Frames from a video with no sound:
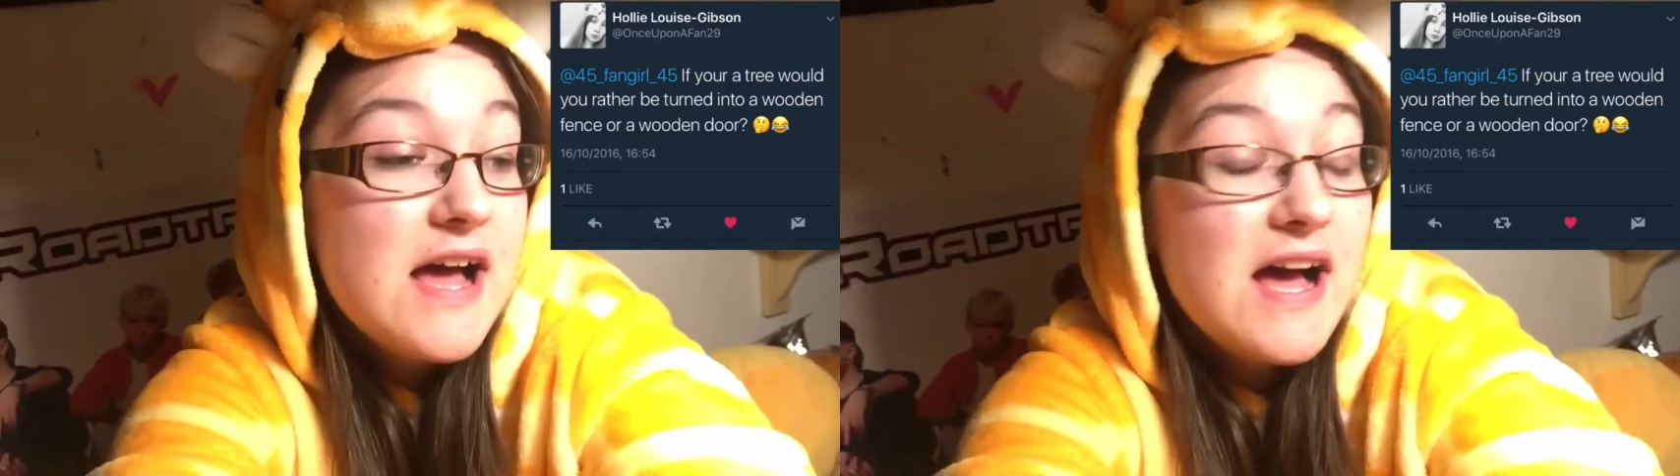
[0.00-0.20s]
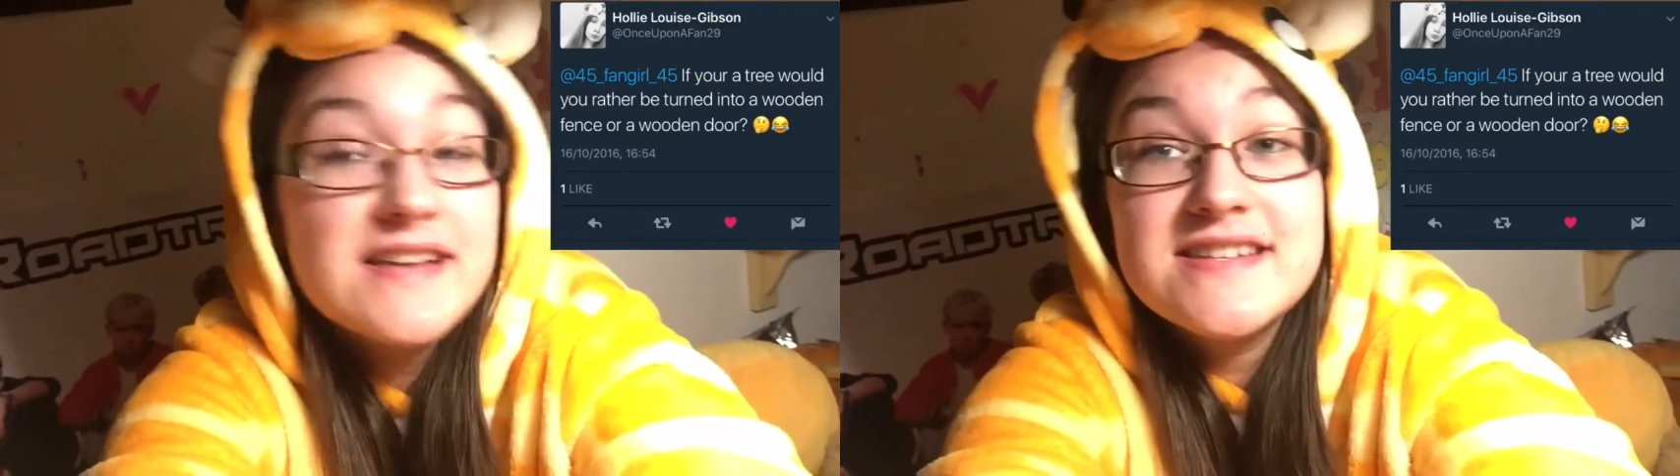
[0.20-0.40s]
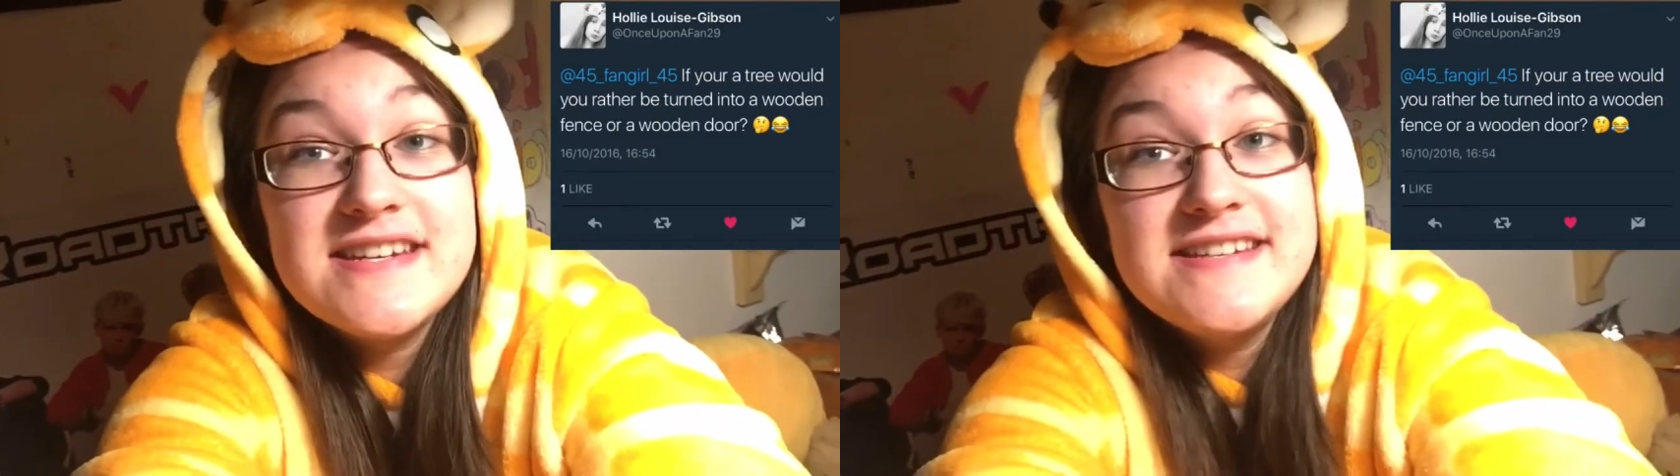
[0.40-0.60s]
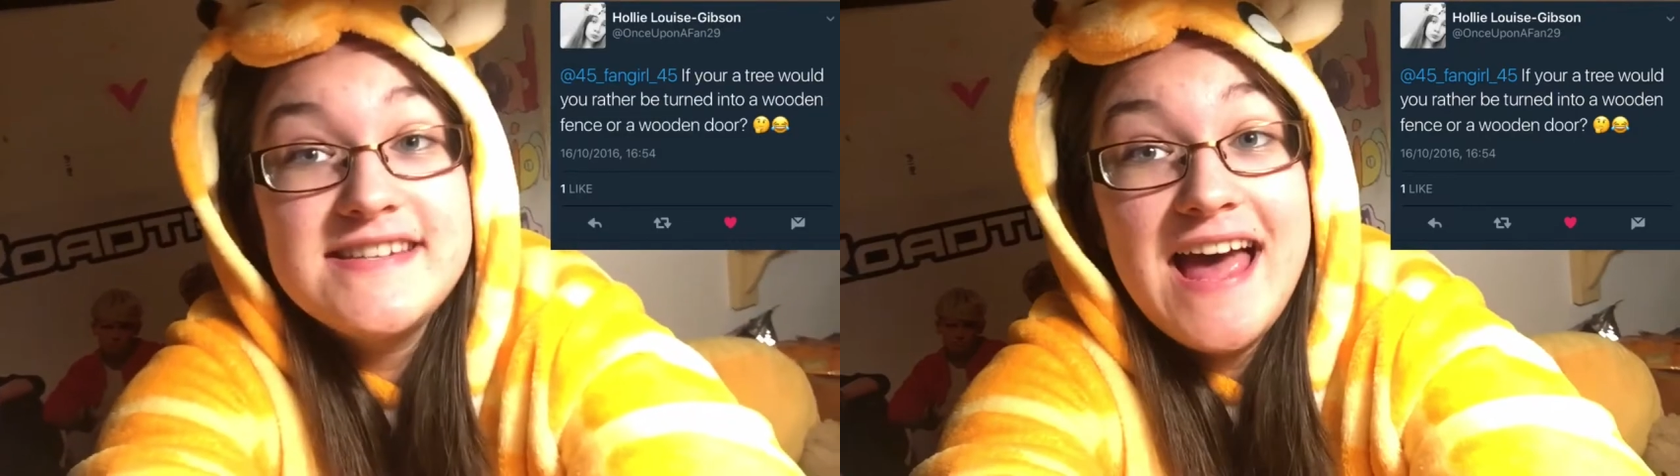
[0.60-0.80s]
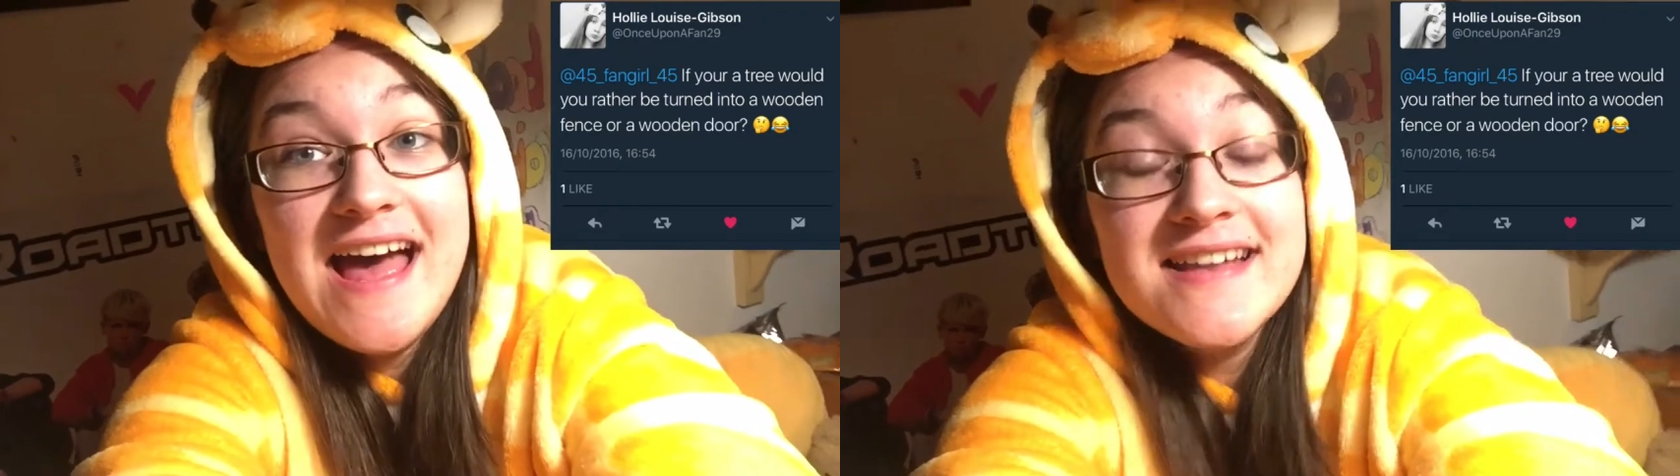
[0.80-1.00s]
and she
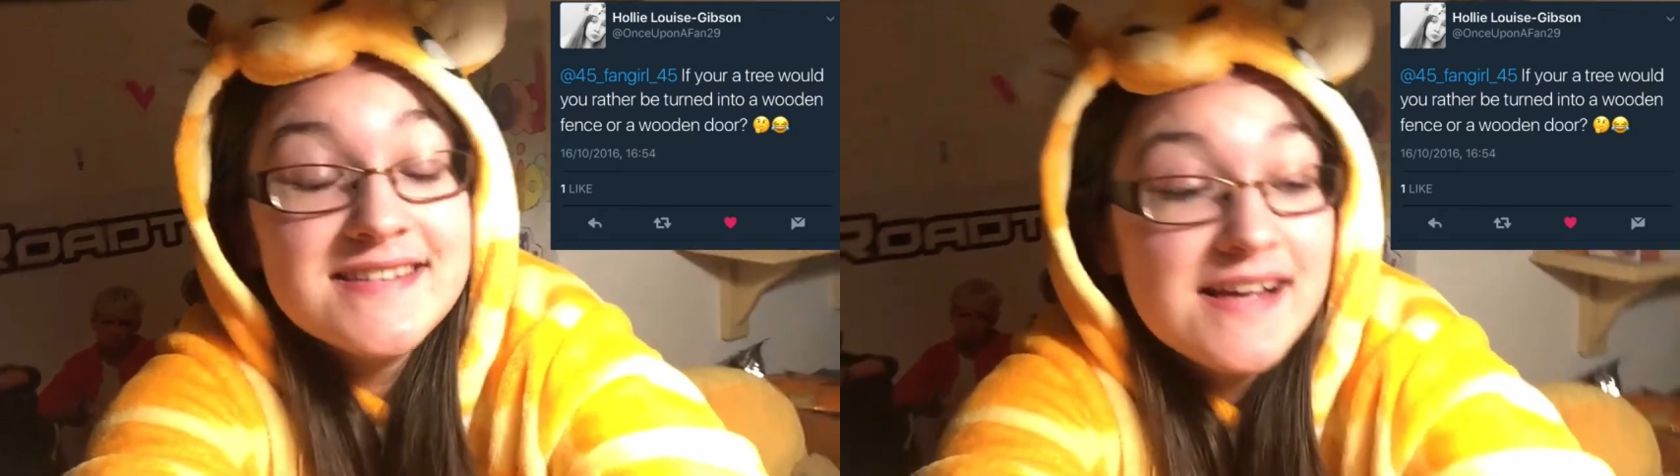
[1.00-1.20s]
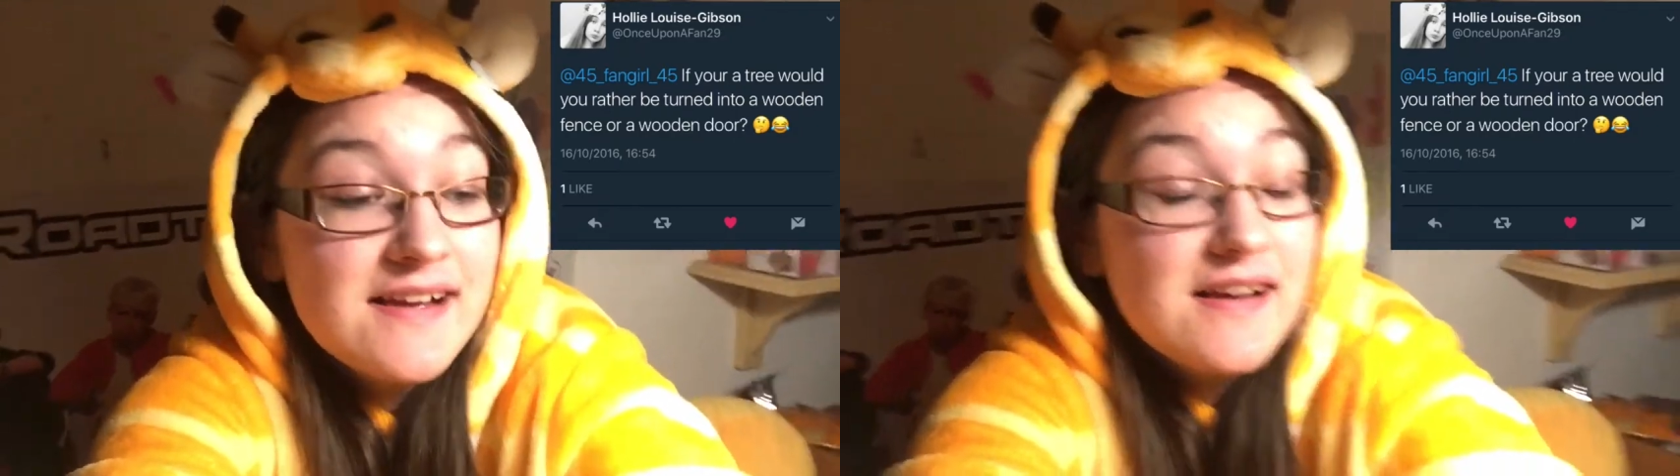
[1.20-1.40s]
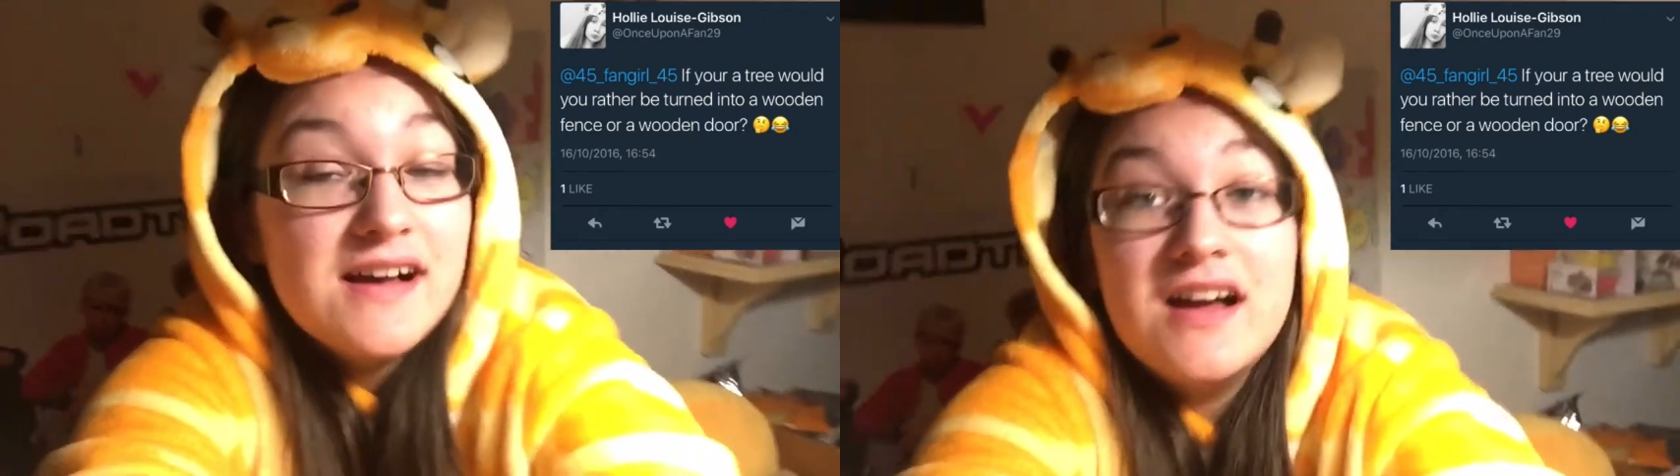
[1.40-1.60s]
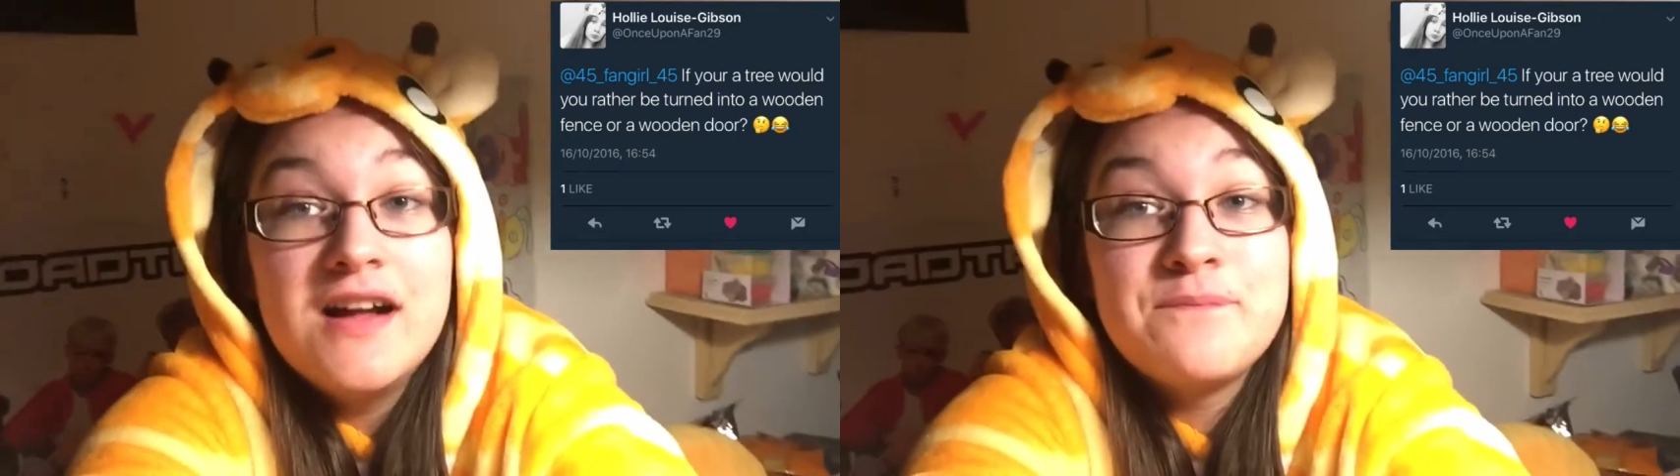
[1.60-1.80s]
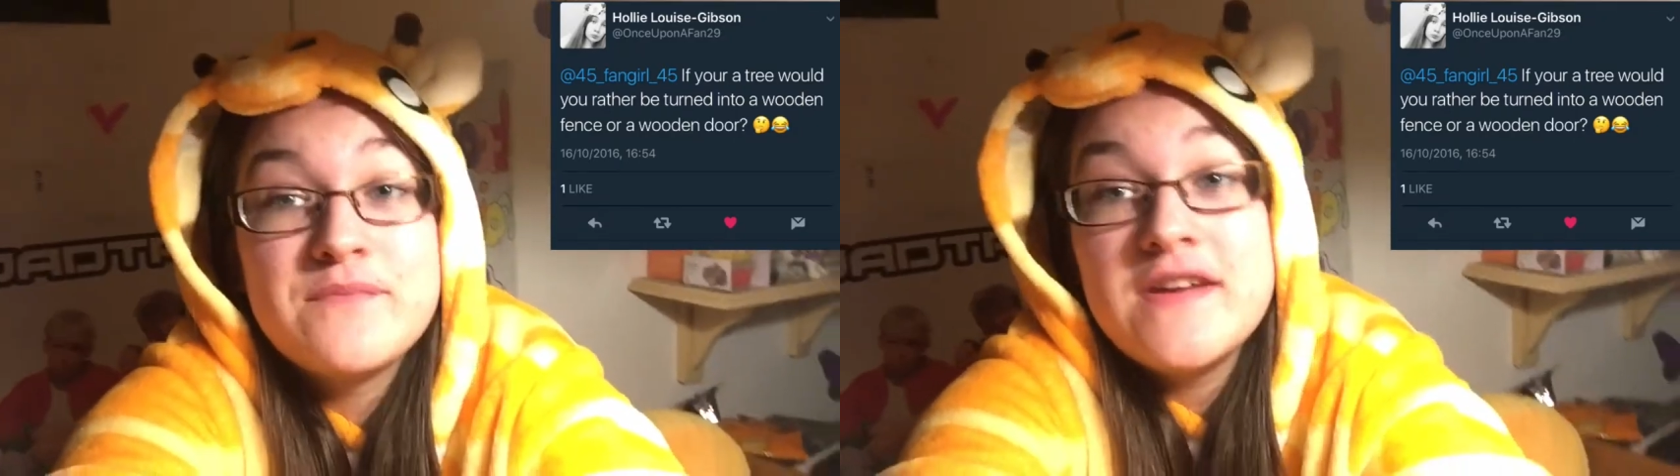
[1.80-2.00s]
said,
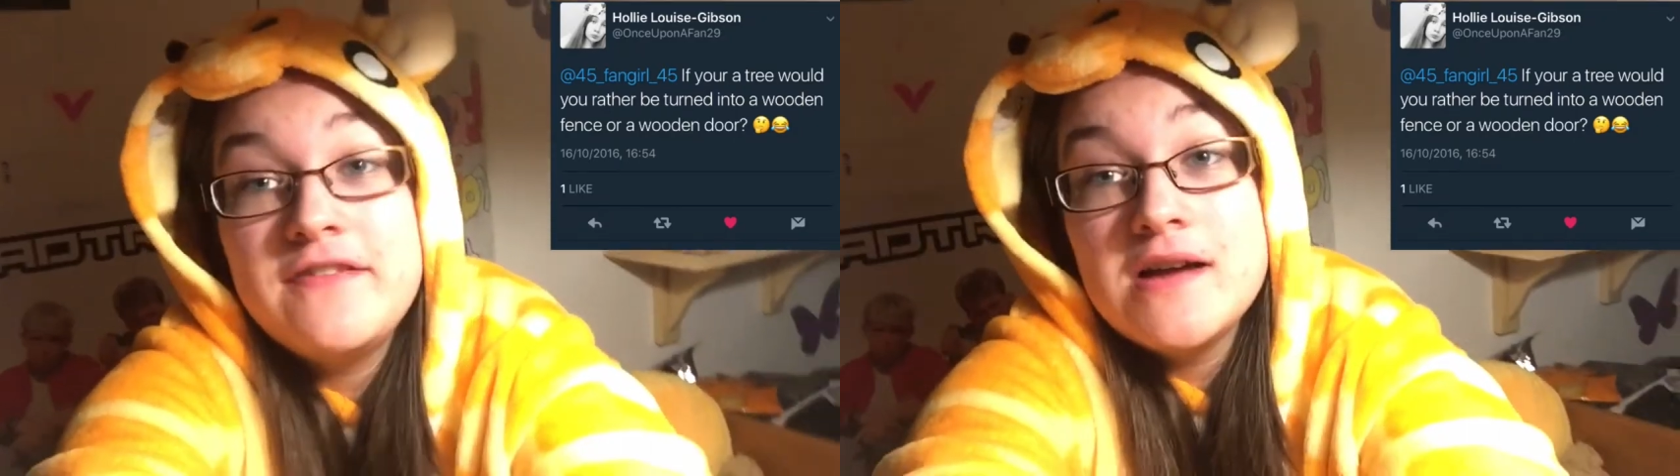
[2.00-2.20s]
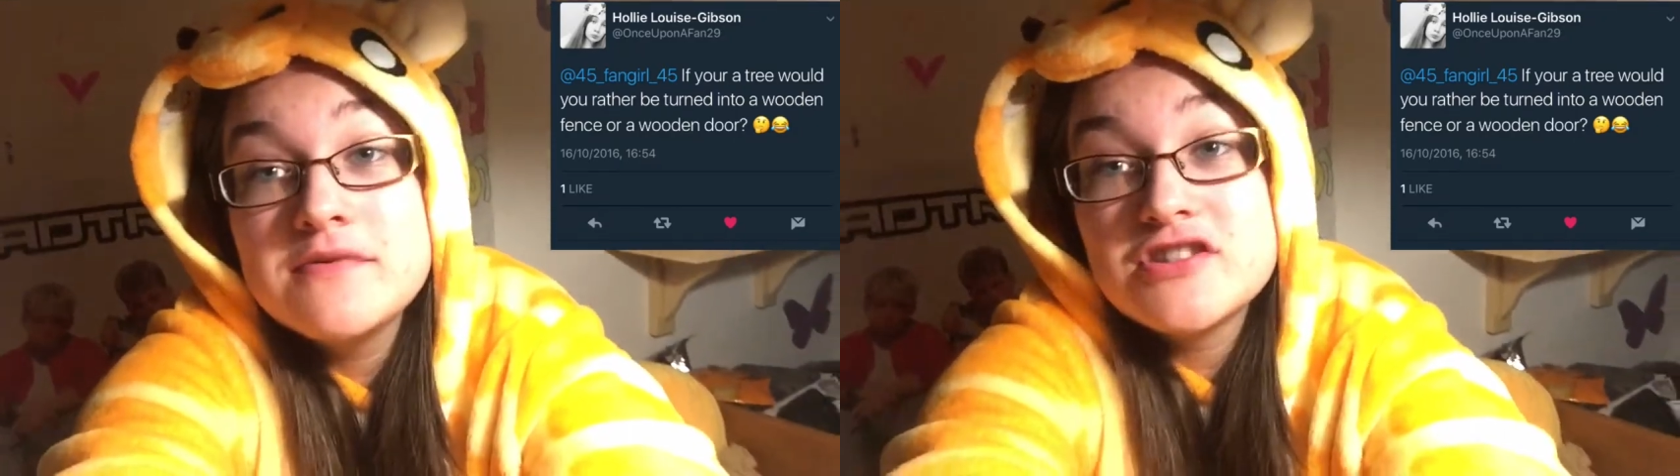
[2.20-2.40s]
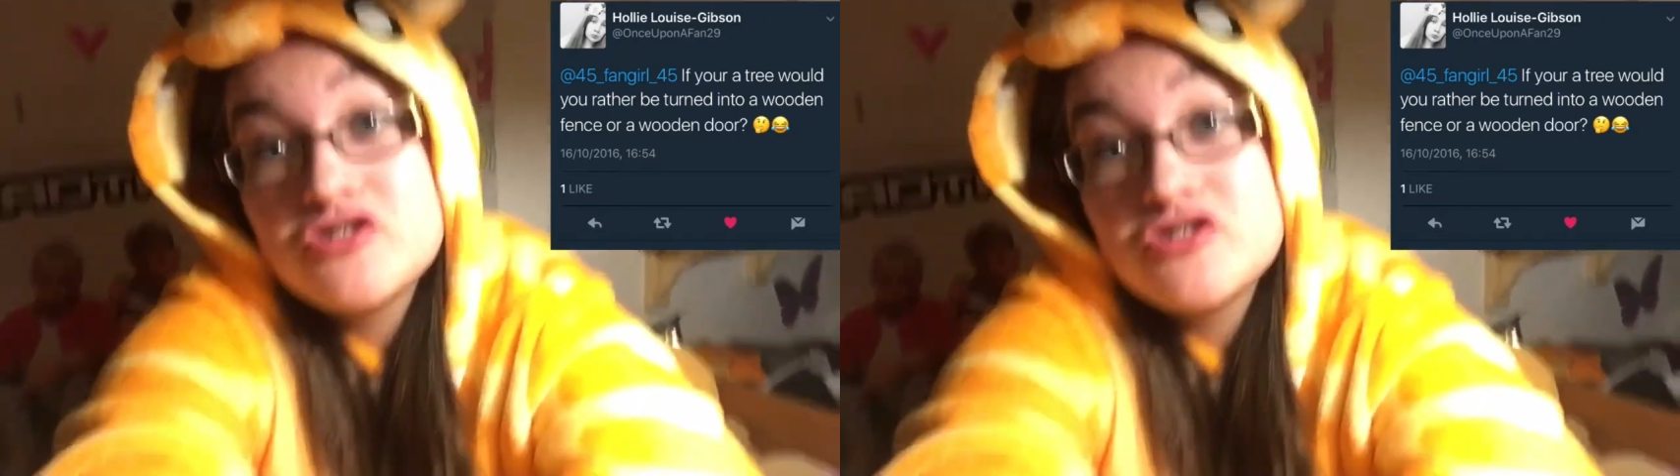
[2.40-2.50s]
if I was a